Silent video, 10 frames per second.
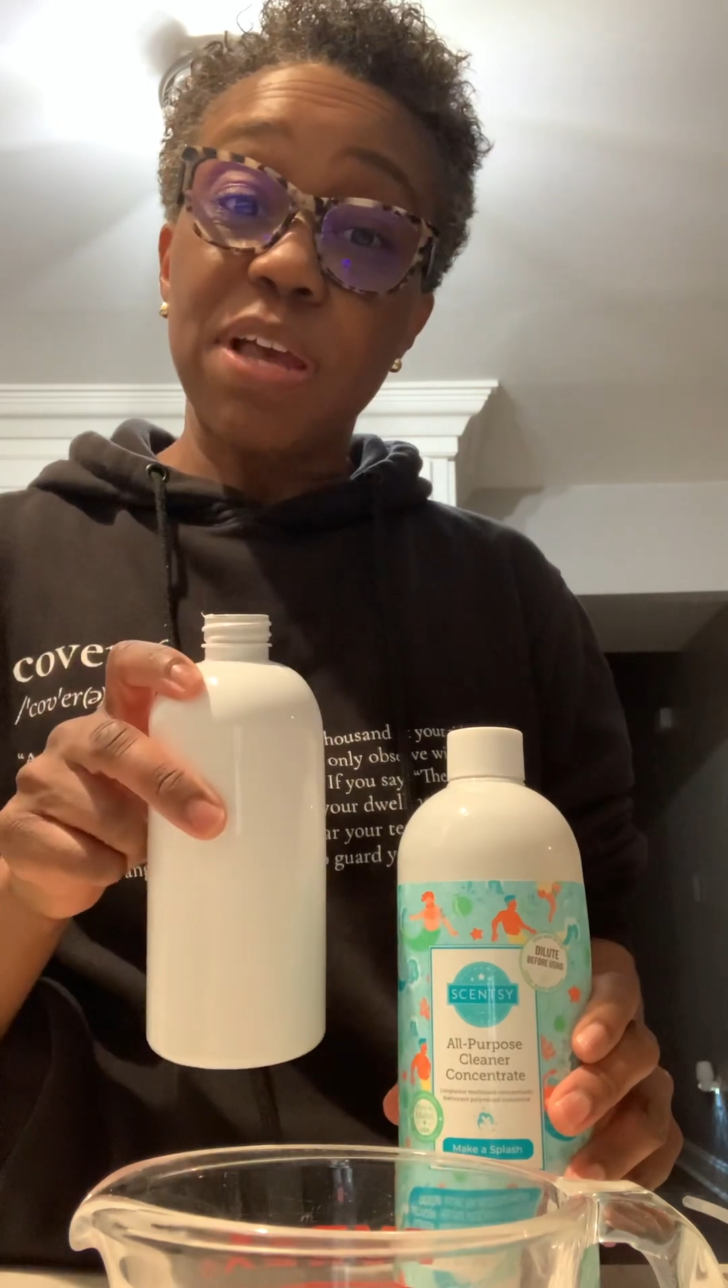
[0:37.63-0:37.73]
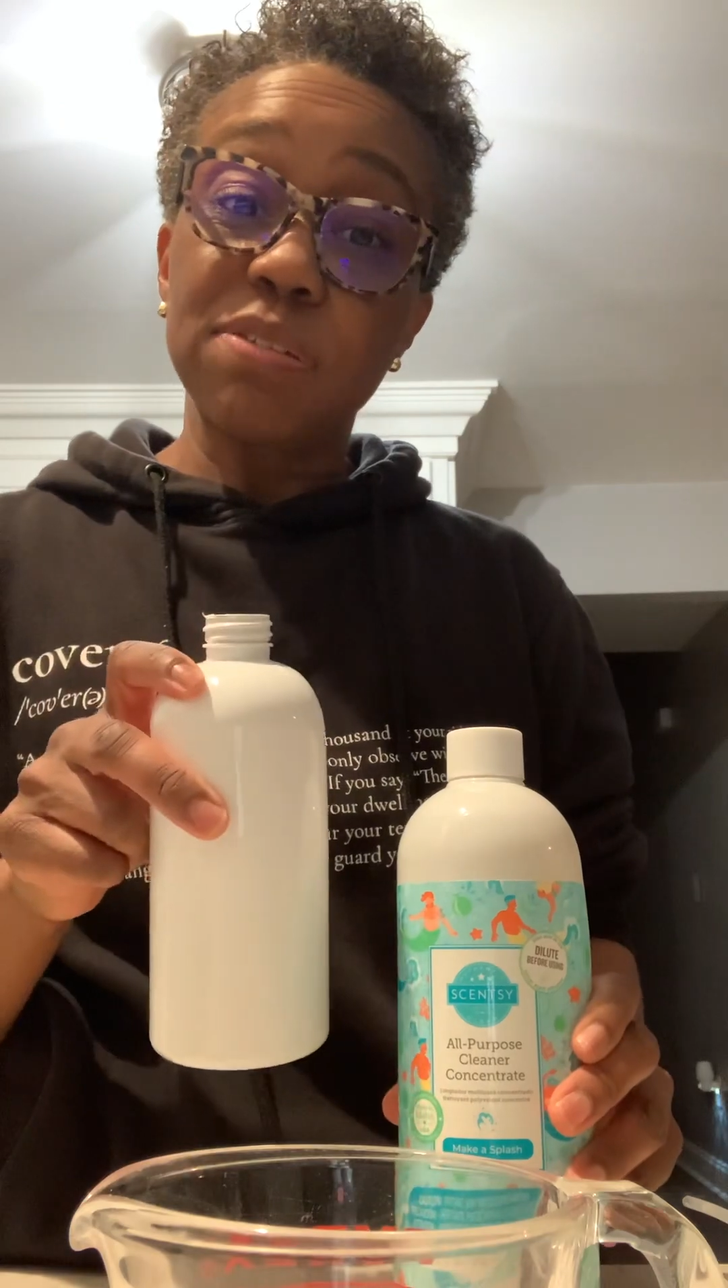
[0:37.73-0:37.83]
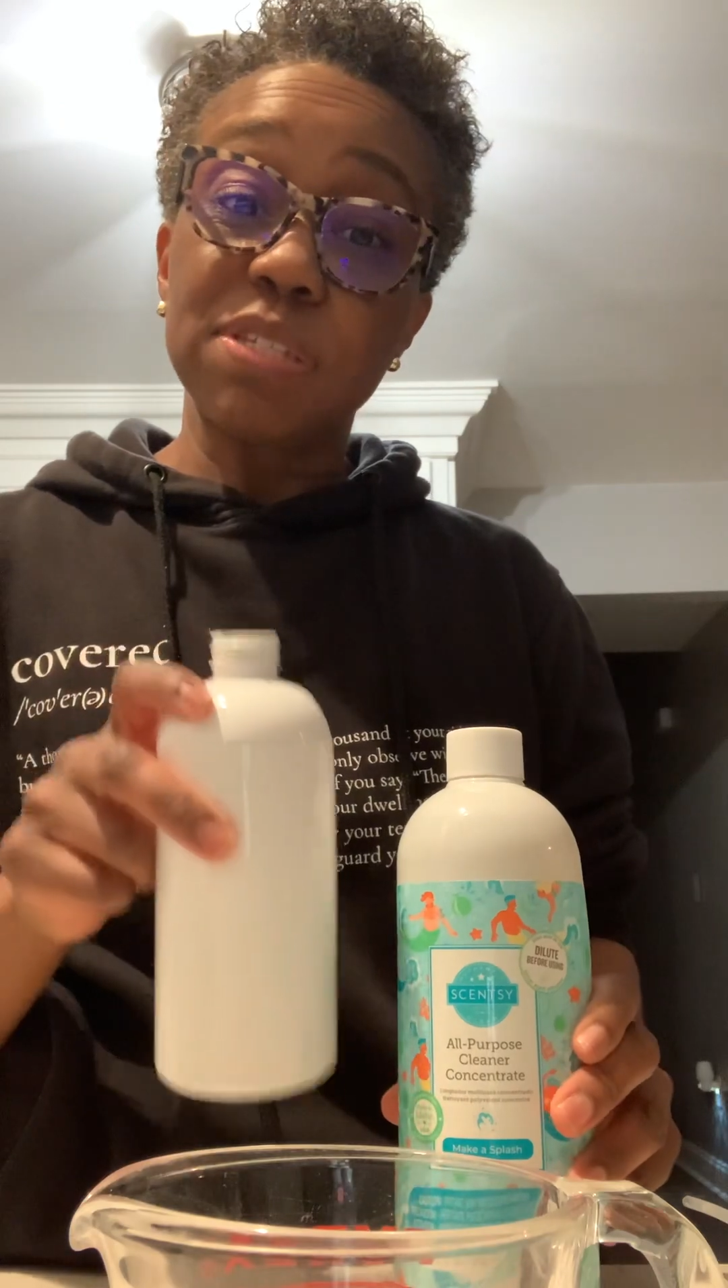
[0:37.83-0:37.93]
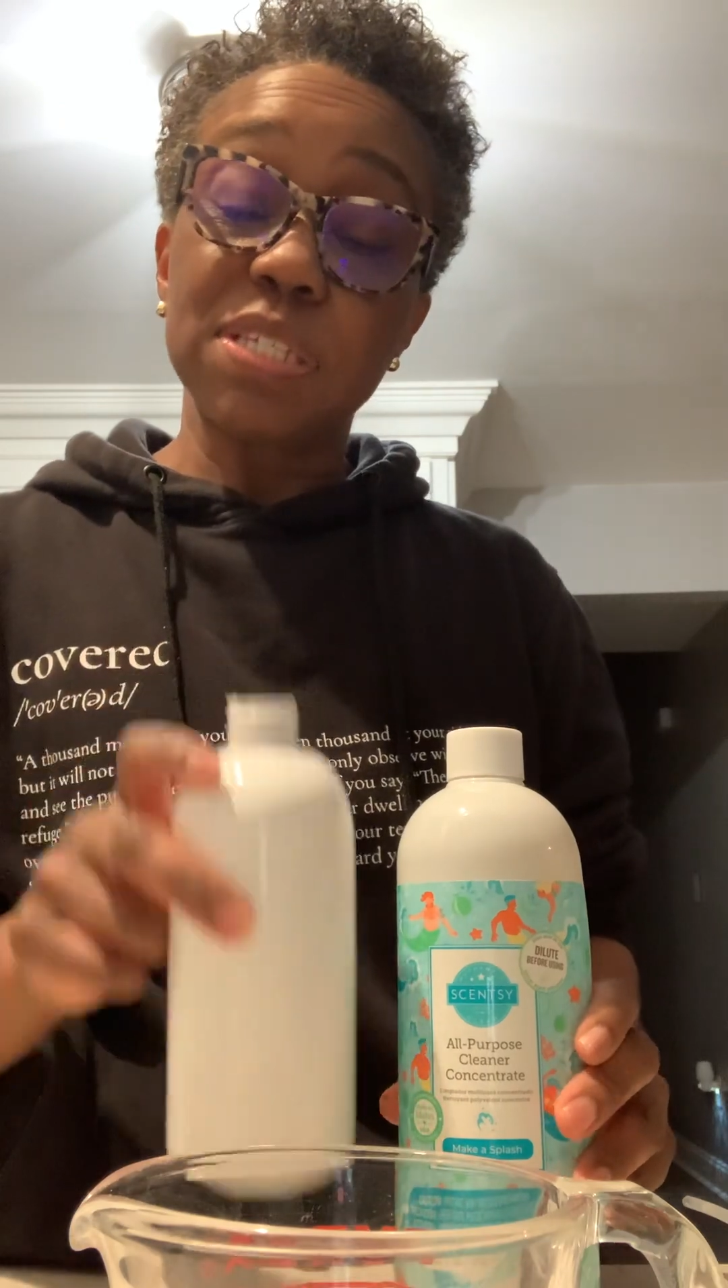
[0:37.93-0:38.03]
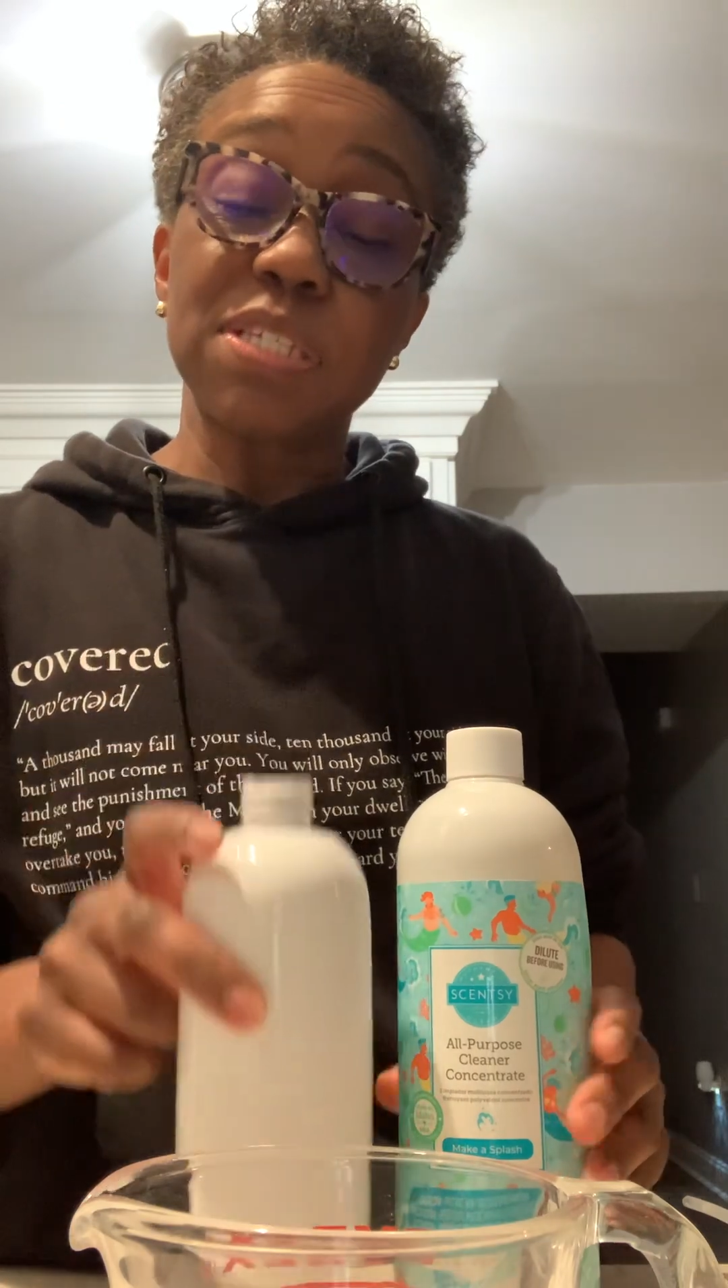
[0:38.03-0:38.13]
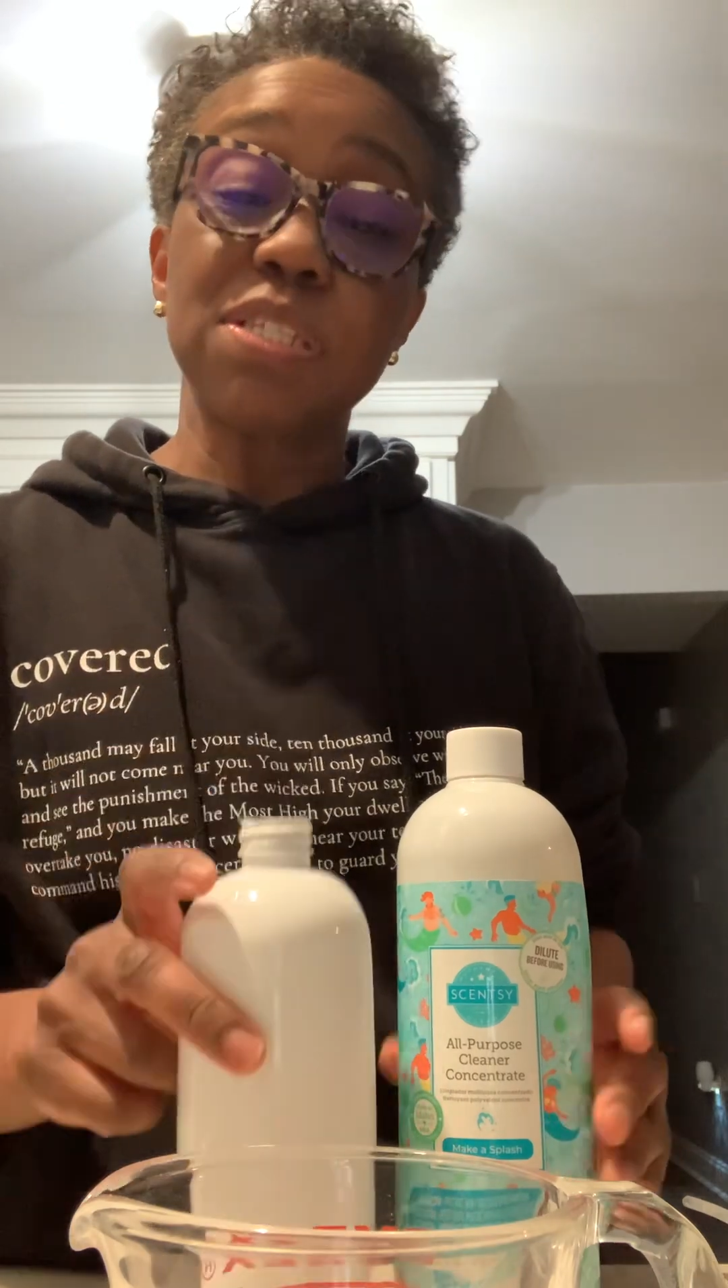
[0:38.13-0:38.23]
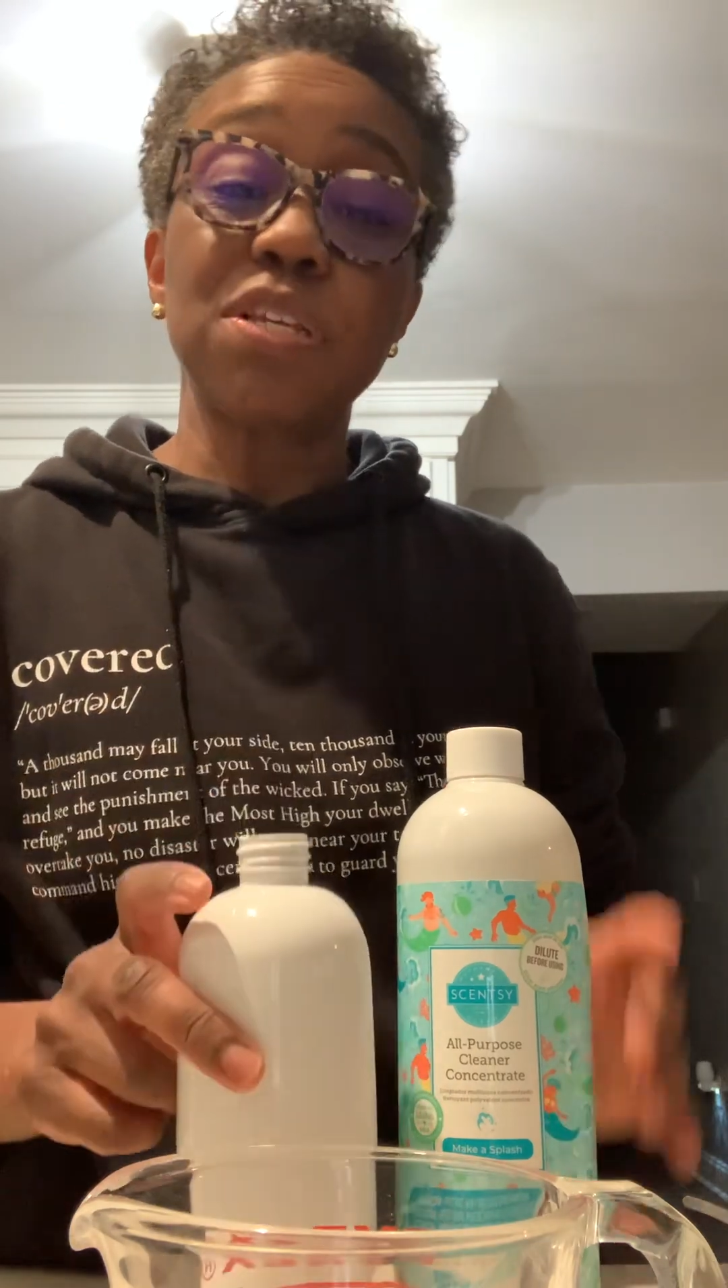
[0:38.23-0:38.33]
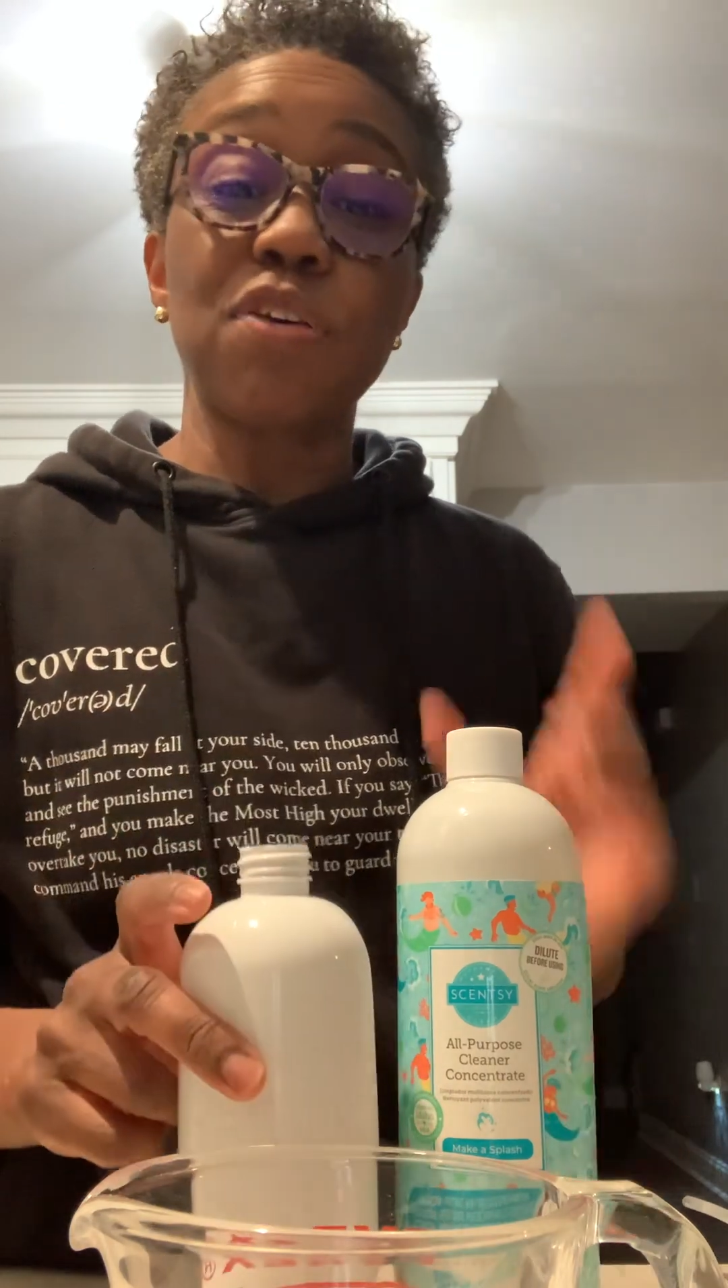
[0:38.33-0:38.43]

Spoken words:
ounces